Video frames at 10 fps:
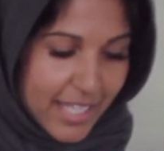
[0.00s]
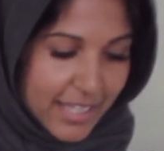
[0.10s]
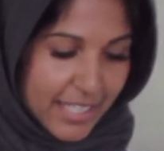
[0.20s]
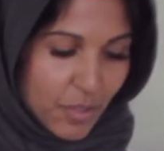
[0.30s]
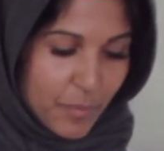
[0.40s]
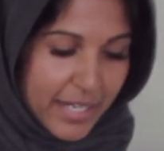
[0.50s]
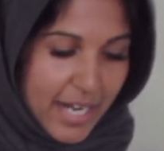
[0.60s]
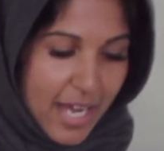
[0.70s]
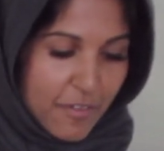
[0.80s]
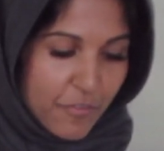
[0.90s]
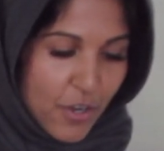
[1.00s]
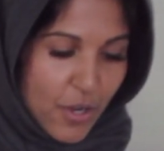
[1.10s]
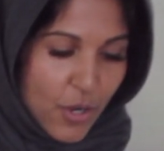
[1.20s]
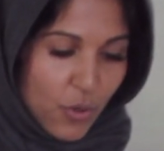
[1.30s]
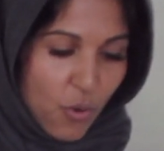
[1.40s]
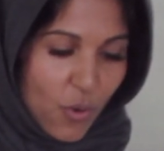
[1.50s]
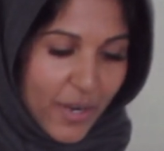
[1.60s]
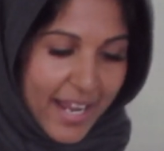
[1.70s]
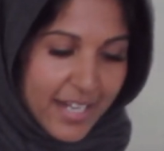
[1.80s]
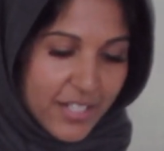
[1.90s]
a little bit of
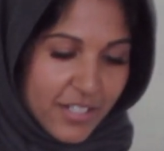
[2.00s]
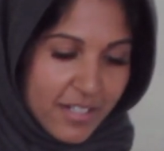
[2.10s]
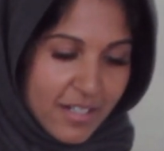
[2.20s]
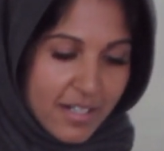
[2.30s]
coriander,